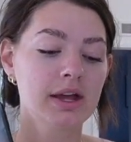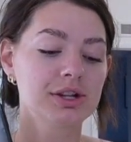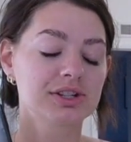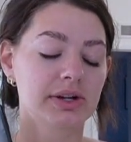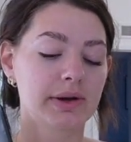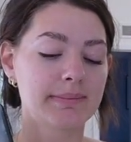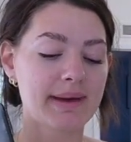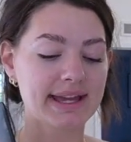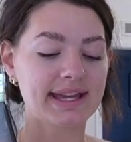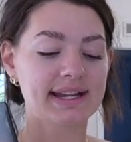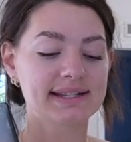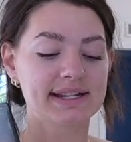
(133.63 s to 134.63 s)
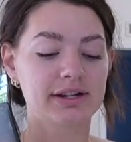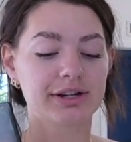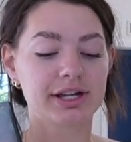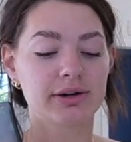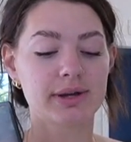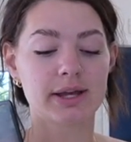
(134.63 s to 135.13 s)
So in my case
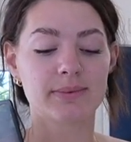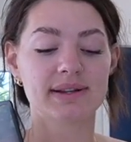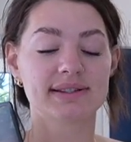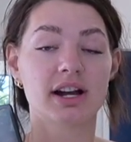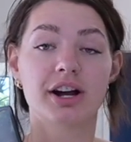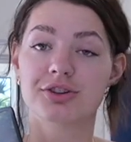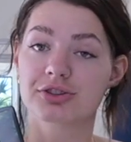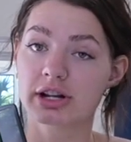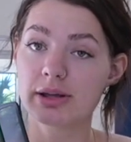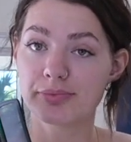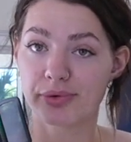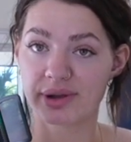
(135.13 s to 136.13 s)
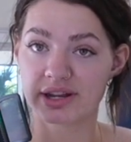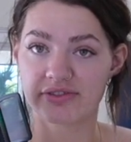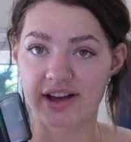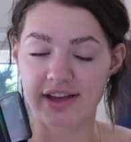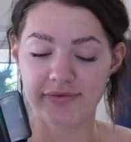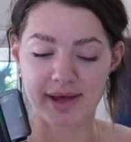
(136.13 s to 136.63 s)
scenario, it was
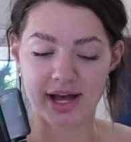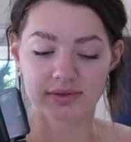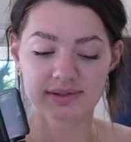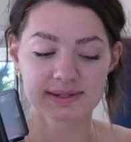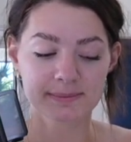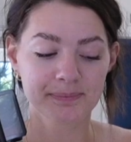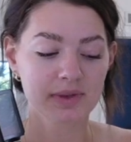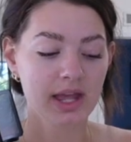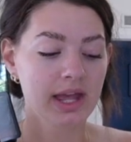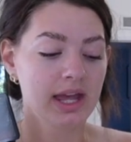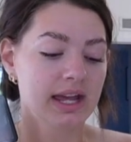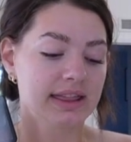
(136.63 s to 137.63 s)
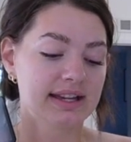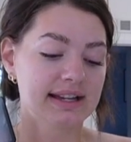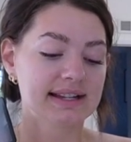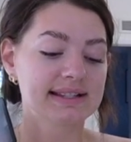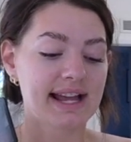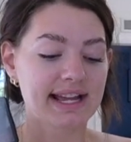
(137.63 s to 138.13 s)
100.5 pounds.
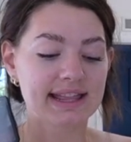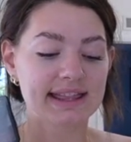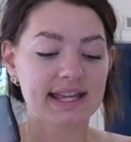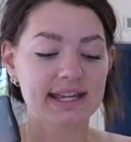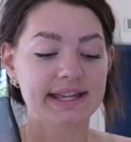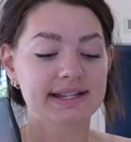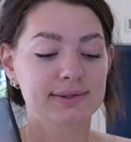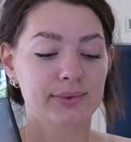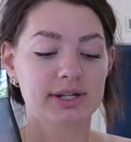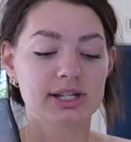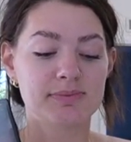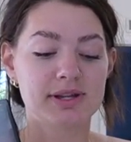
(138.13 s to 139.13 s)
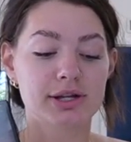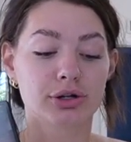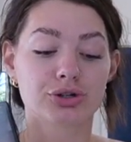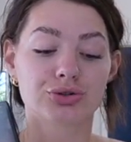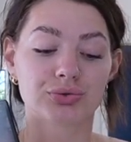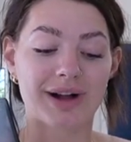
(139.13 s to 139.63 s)
The second thing is going to be your
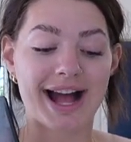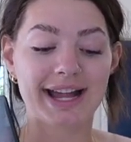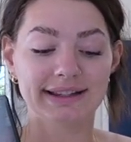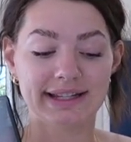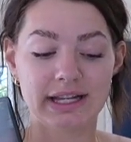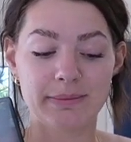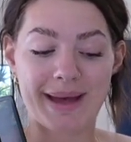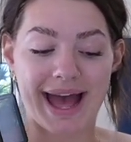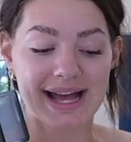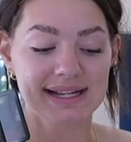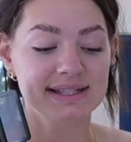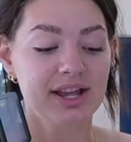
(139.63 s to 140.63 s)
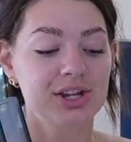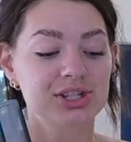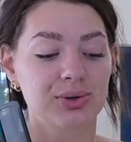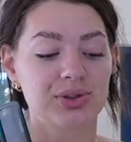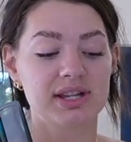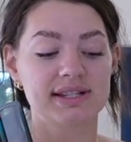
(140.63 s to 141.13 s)
dry lean mass.
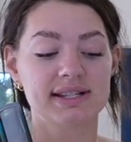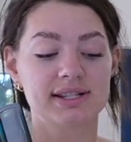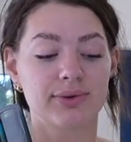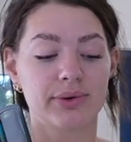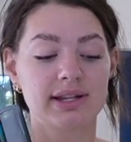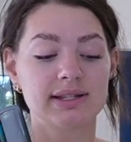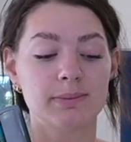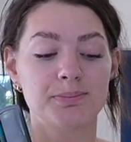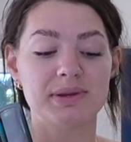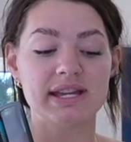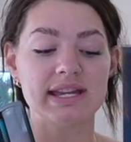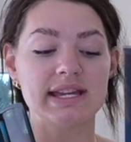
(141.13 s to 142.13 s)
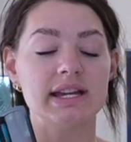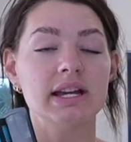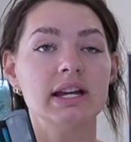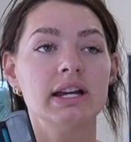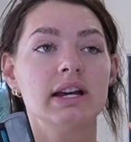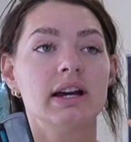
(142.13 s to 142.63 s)
So this is going to be
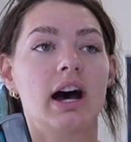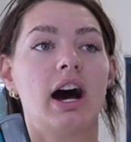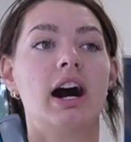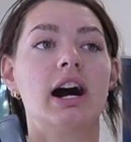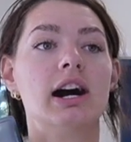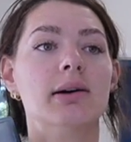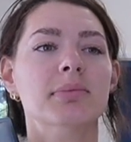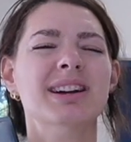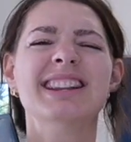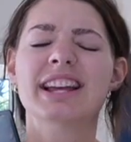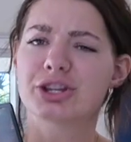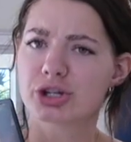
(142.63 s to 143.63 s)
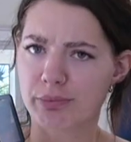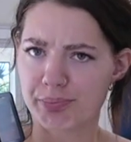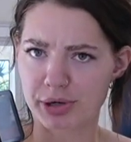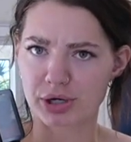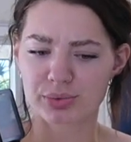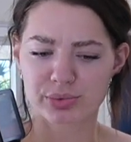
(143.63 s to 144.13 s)
like your
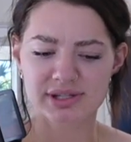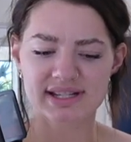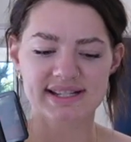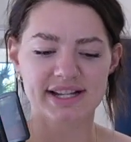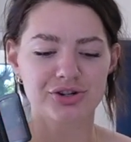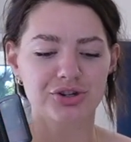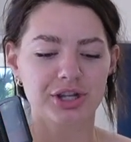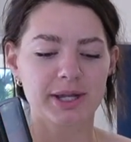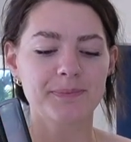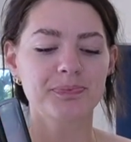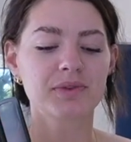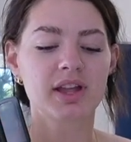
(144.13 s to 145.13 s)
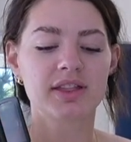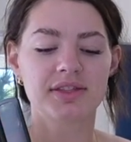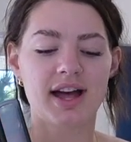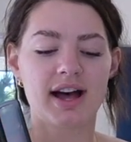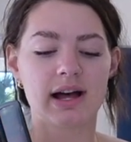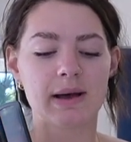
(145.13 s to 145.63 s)
bones essentially.
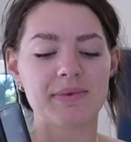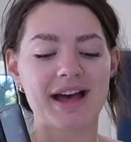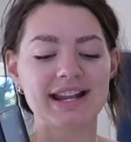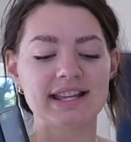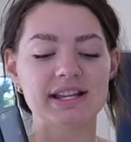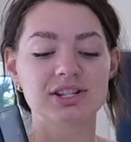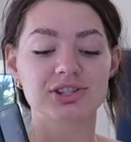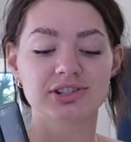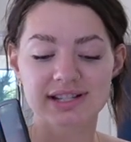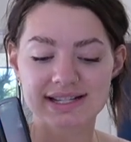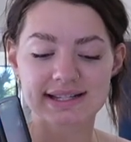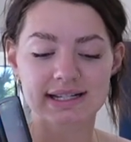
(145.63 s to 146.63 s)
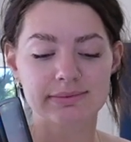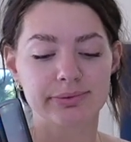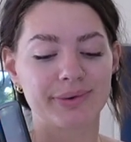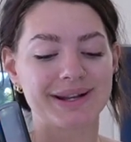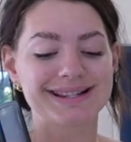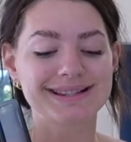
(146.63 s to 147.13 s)
That is
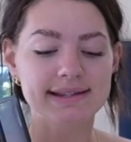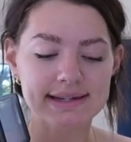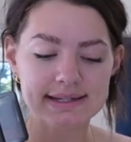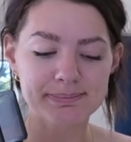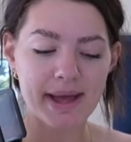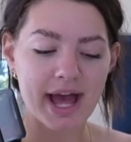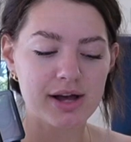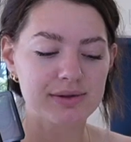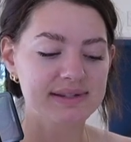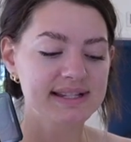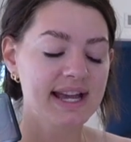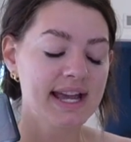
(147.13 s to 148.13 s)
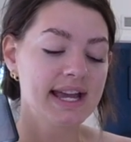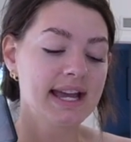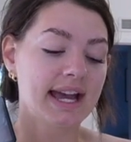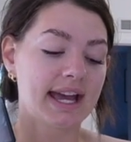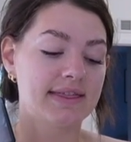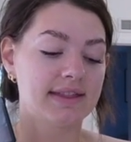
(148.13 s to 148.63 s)
36.6 pounds.
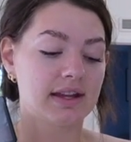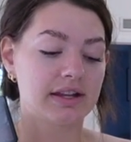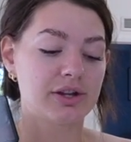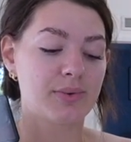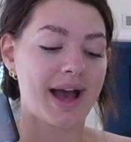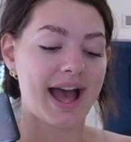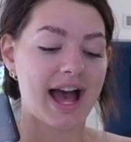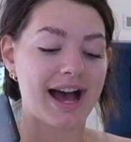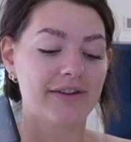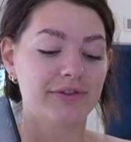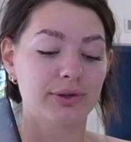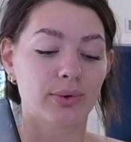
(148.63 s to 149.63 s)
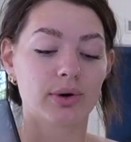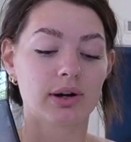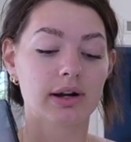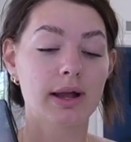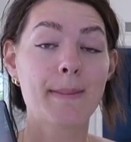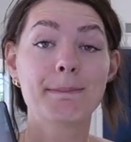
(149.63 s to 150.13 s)
And then you have
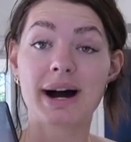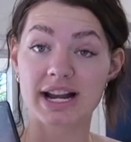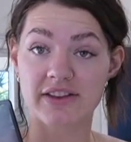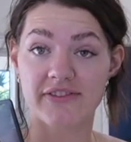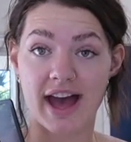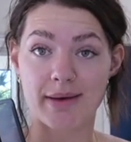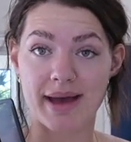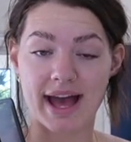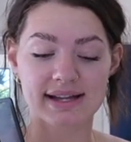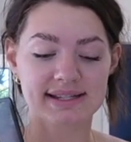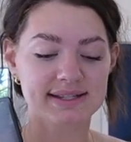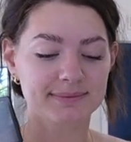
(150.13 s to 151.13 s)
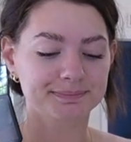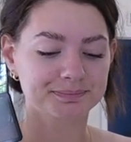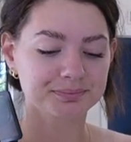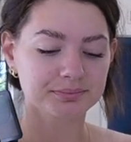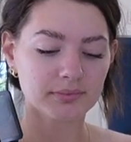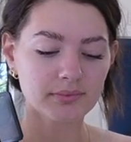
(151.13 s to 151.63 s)
your body fat mass.
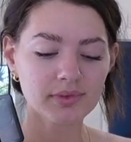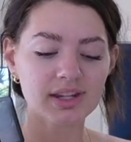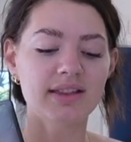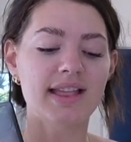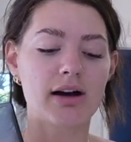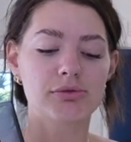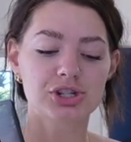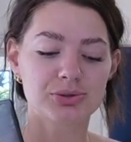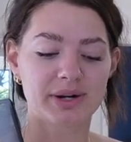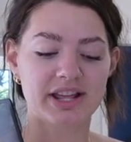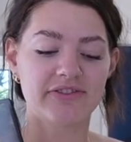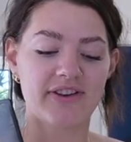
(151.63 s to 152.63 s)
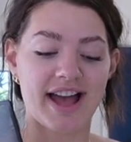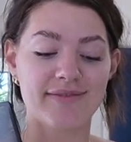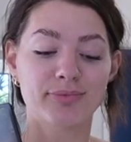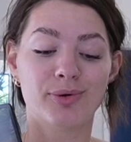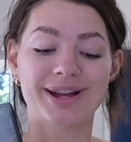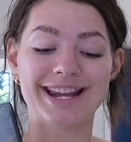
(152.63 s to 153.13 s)
And that was
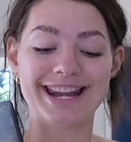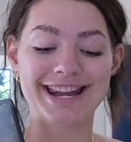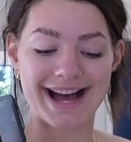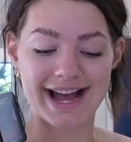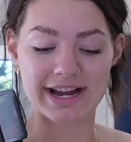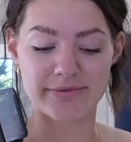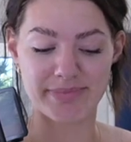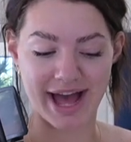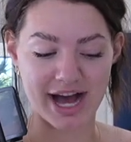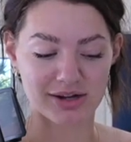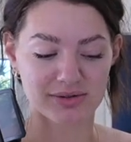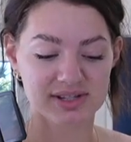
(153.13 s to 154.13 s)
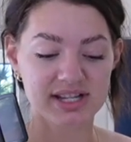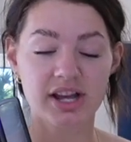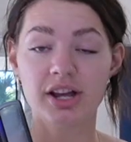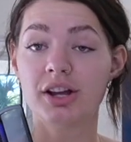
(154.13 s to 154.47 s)
25.9 pounds.